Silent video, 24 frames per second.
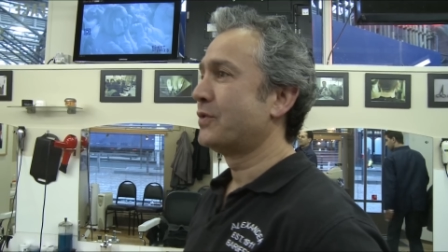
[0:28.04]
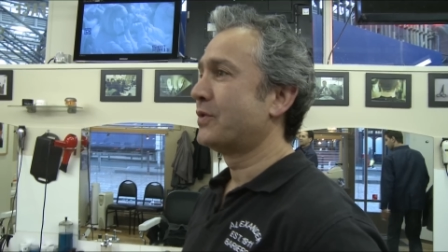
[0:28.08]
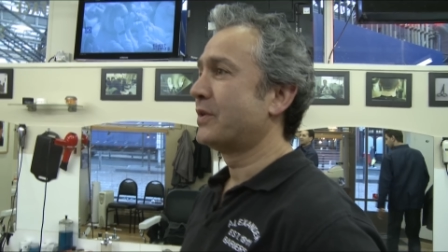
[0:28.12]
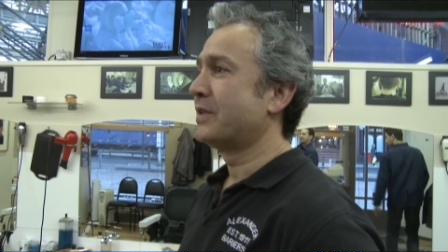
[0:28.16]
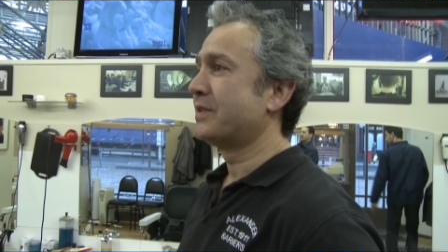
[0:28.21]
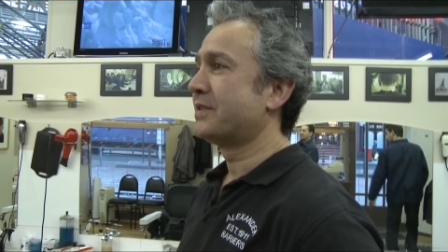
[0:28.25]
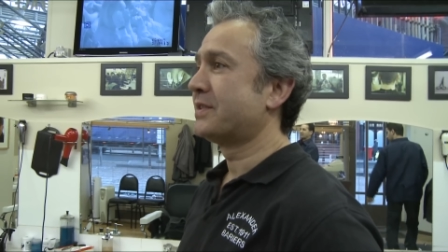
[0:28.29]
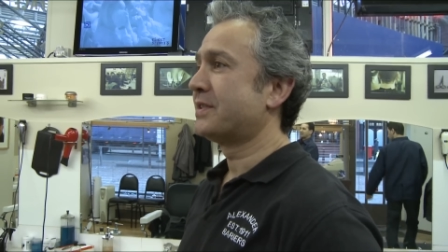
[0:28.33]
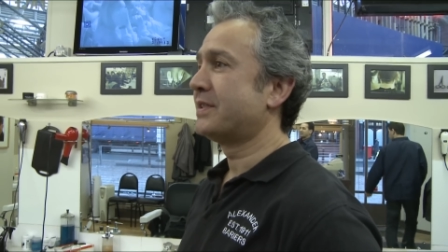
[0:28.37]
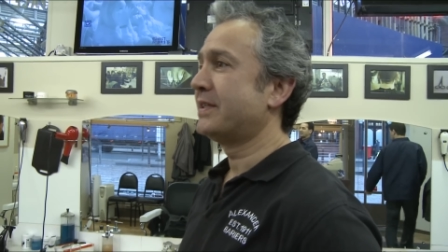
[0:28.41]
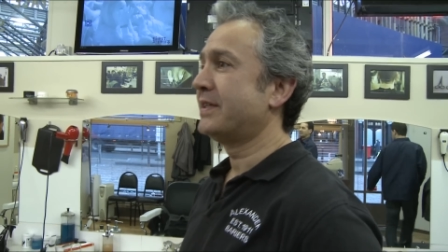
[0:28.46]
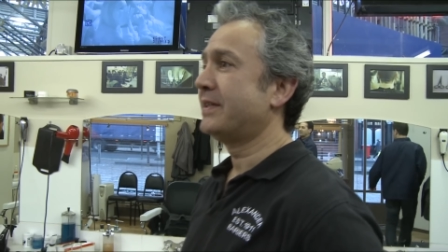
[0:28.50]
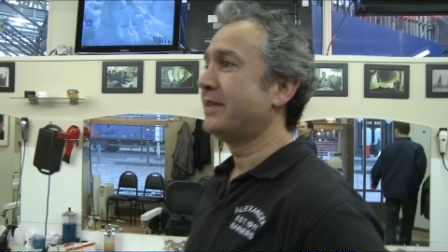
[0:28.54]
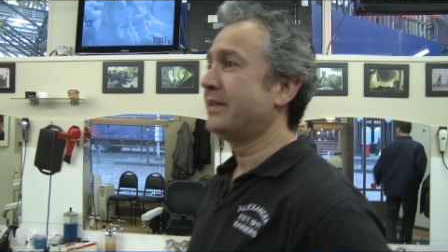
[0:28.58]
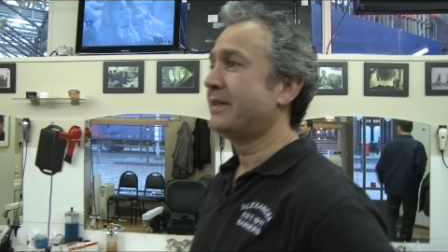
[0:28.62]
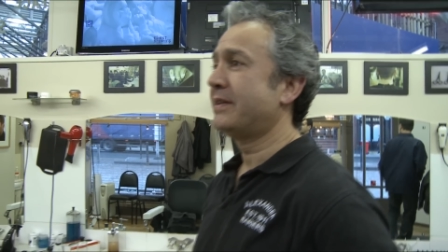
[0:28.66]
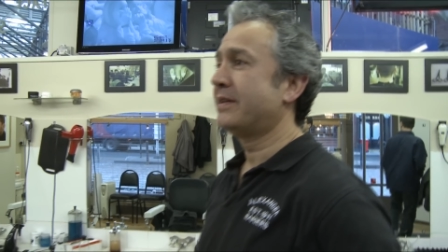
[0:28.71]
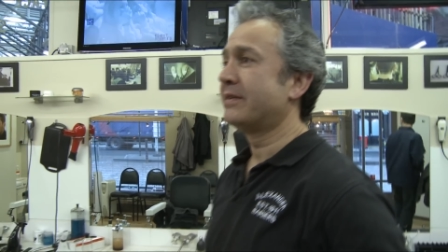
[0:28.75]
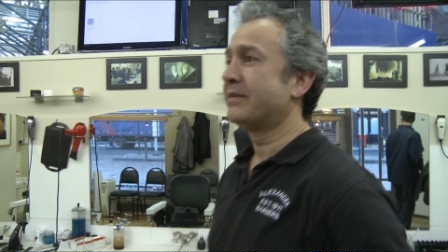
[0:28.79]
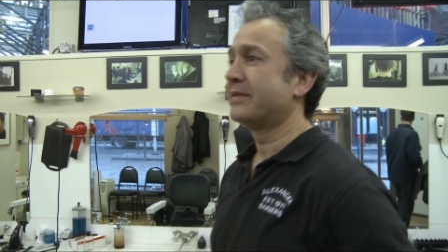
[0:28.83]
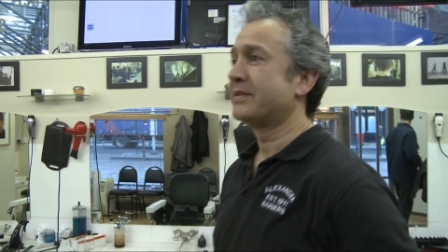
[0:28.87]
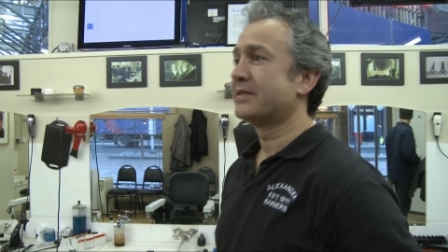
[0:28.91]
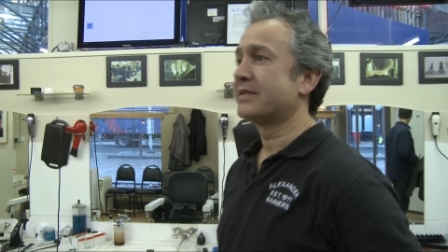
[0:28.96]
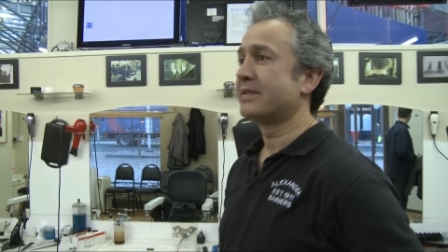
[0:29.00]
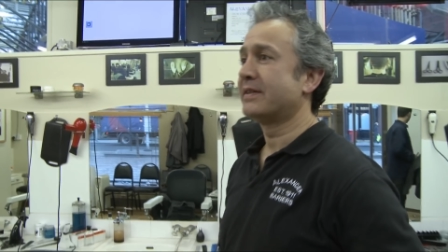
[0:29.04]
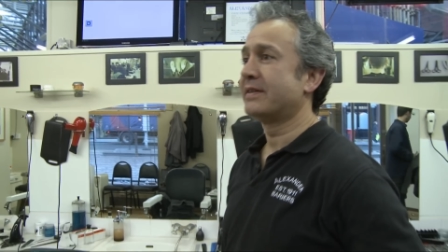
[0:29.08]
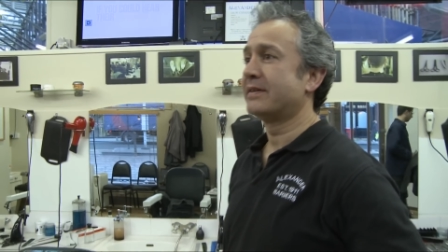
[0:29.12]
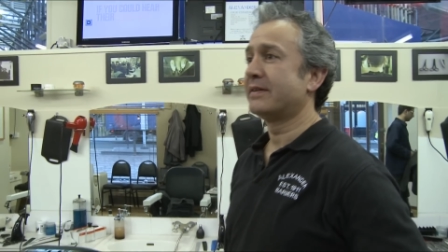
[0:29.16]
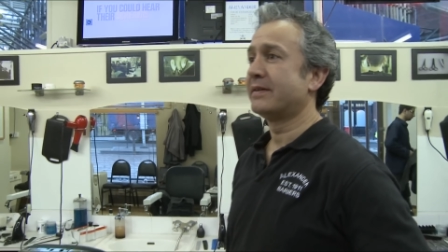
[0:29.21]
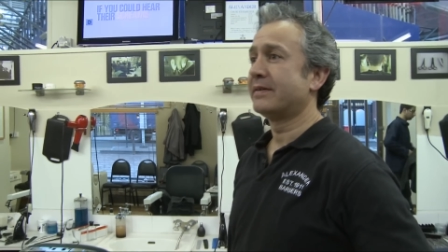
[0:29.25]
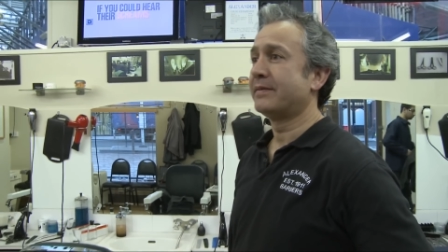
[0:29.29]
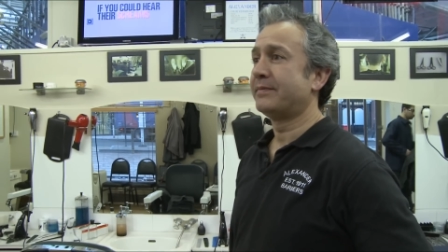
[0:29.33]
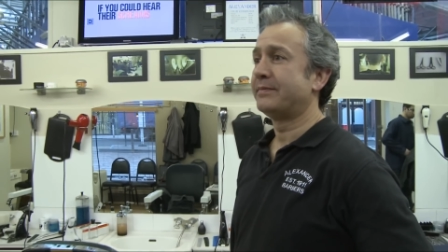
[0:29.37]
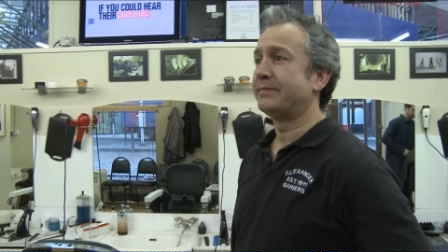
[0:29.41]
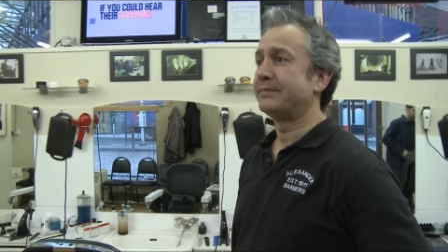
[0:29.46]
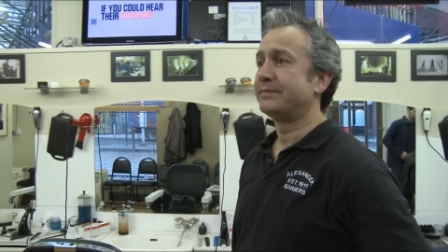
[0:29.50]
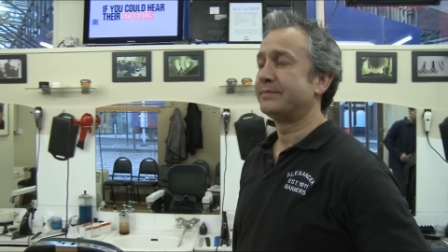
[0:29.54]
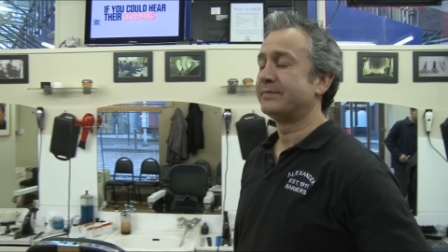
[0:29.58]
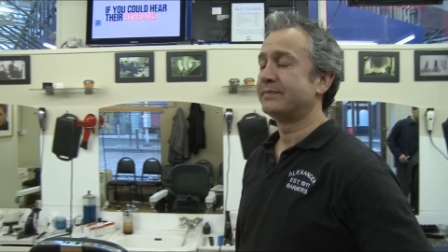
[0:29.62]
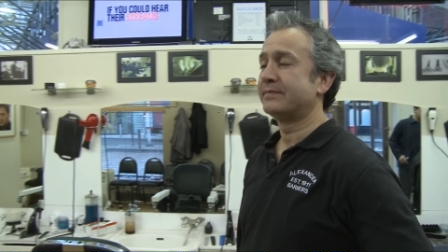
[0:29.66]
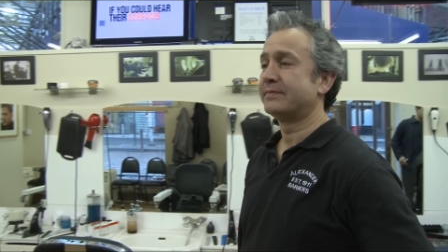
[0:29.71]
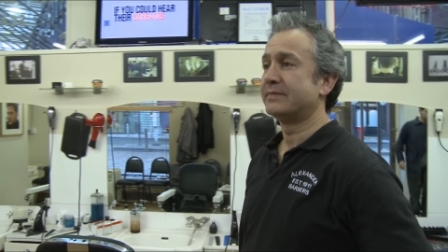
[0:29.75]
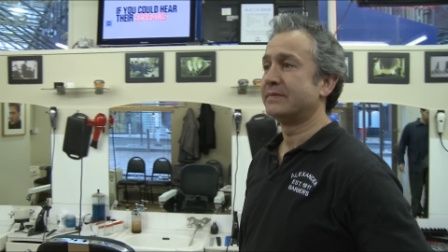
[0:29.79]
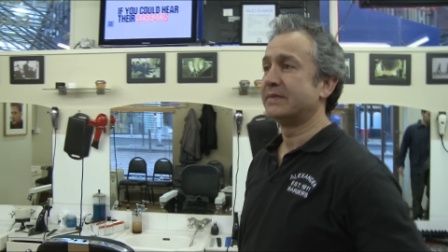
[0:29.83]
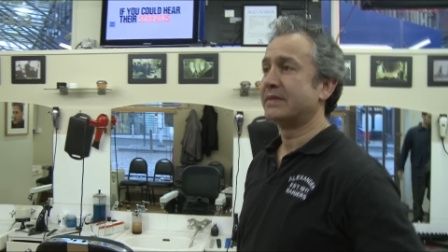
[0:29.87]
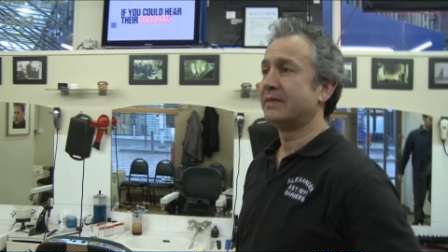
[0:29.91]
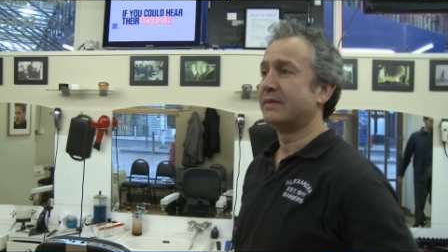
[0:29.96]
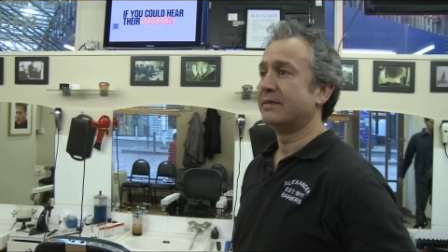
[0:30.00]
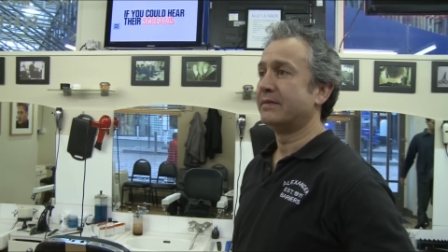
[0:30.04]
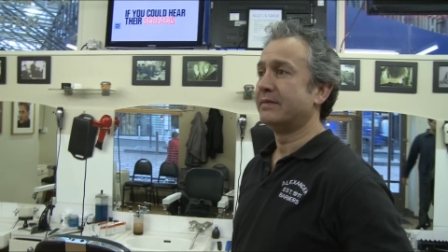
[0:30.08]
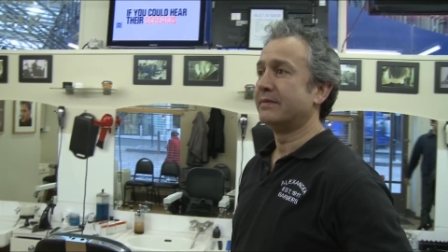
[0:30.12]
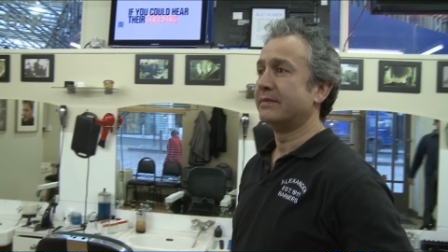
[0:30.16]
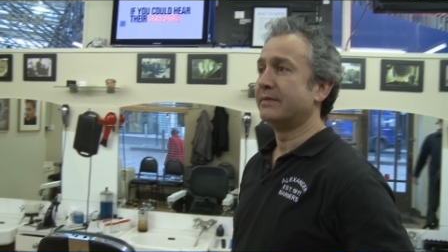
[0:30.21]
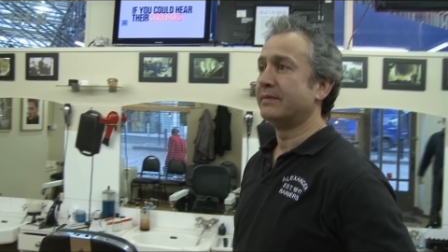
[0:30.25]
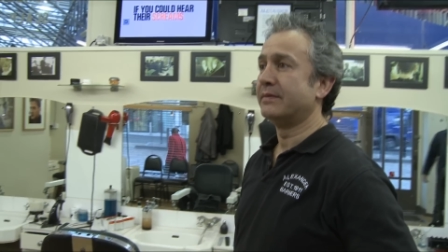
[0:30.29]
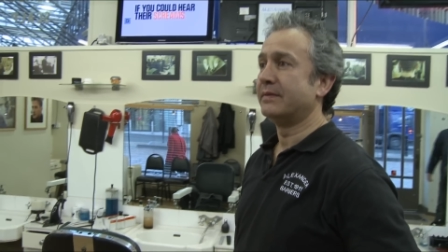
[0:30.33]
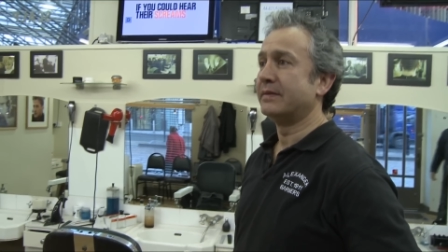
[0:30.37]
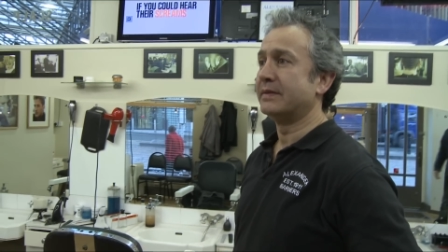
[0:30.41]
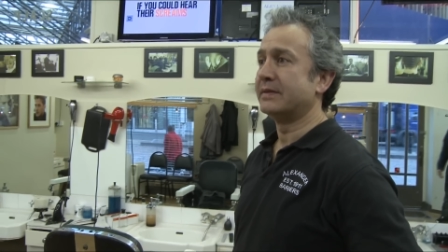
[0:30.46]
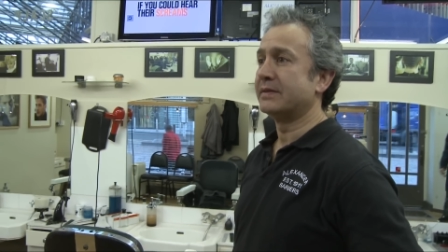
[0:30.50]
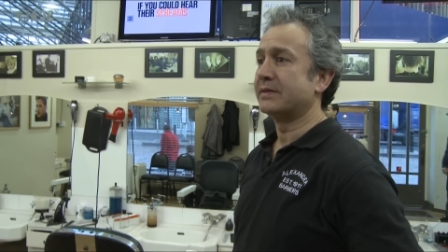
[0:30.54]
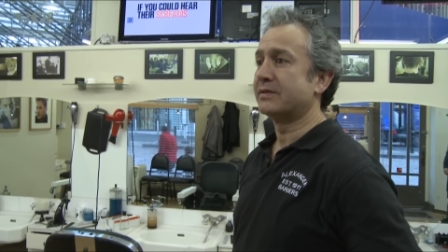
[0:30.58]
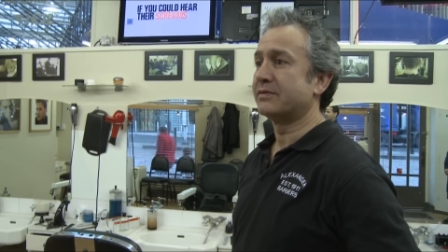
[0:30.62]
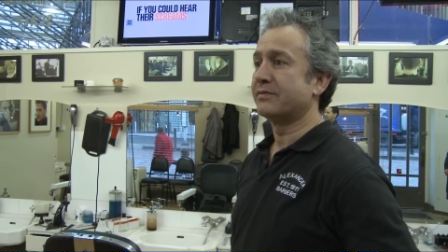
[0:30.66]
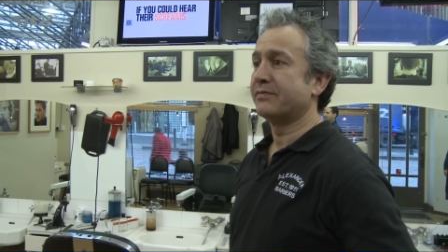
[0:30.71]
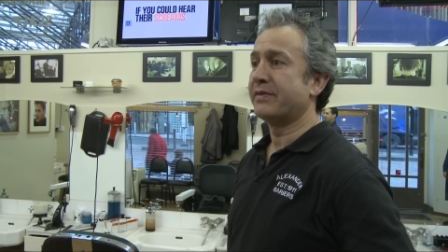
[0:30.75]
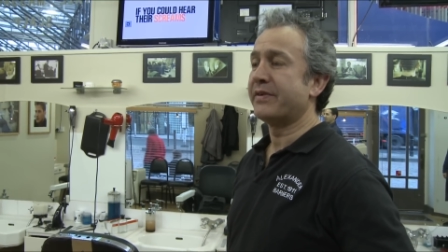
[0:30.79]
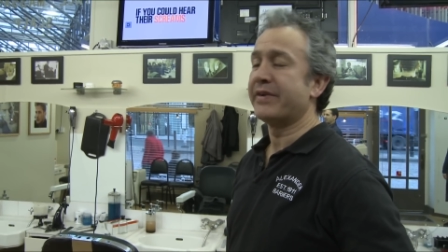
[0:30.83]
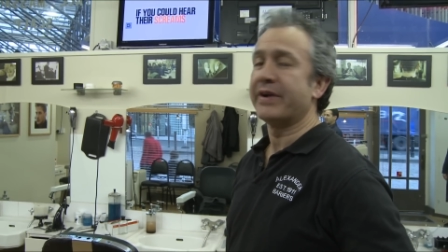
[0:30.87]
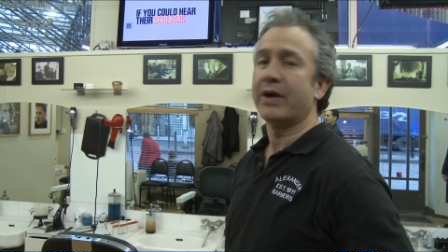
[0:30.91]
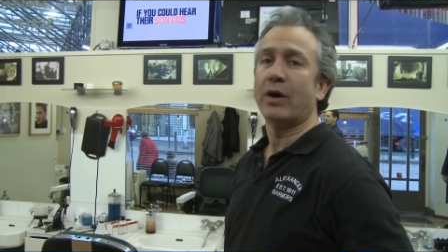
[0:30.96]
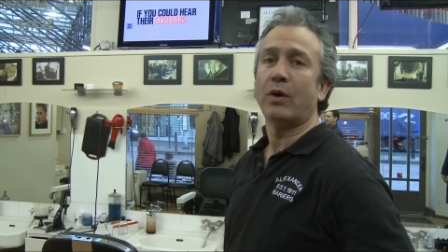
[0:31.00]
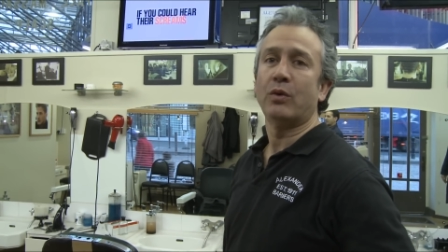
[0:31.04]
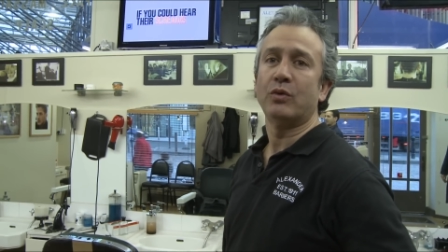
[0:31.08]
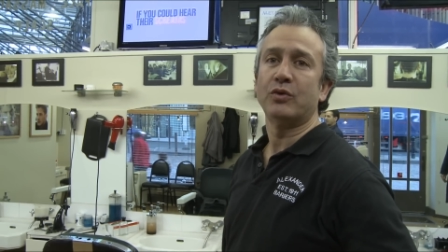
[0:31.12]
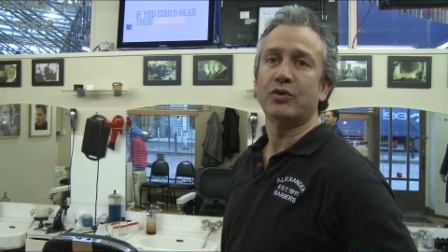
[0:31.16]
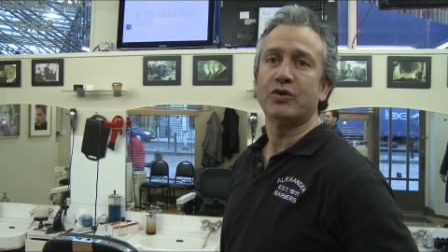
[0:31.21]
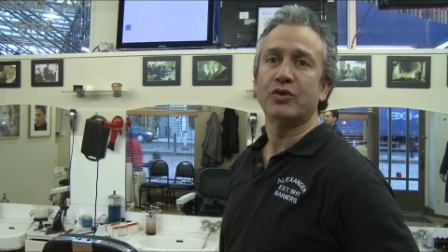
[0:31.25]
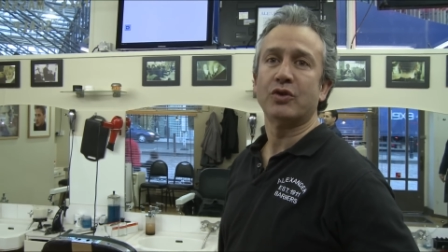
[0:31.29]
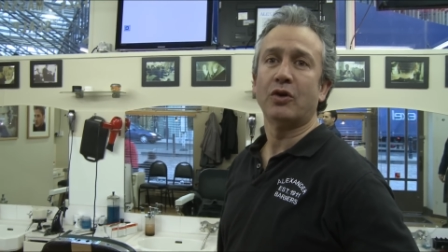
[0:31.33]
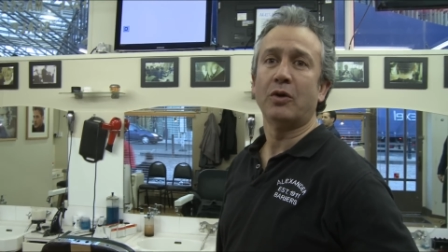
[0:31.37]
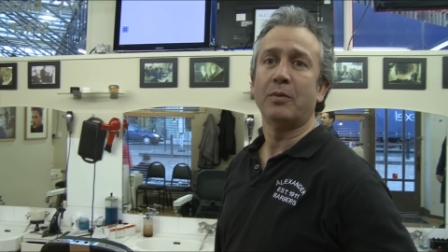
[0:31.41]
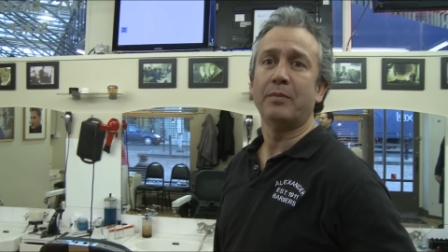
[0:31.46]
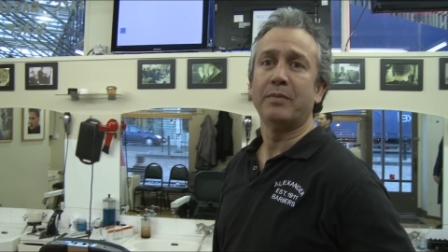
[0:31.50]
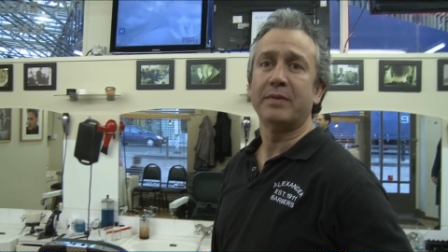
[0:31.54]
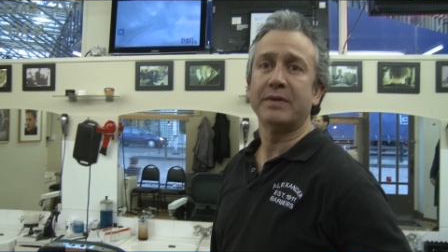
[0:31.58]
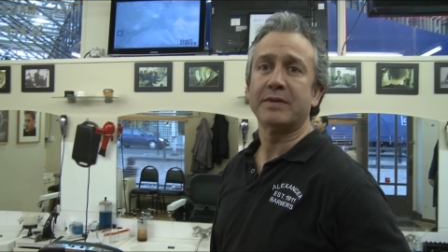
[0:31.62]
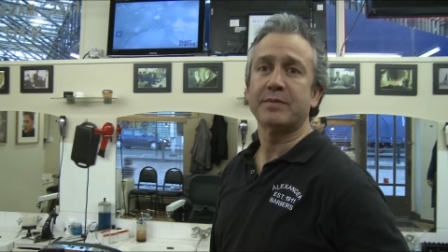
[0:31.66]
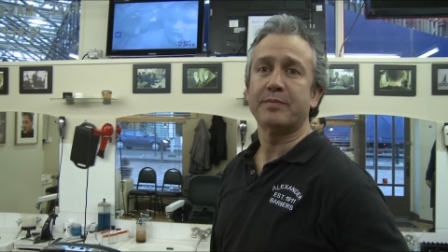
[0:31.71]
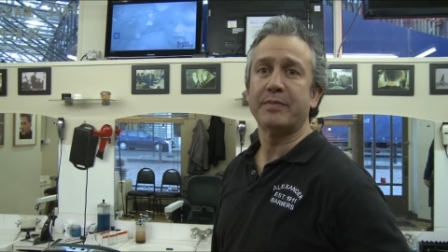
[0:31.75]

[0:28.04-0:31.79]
you can see, you know, it's a very old shop.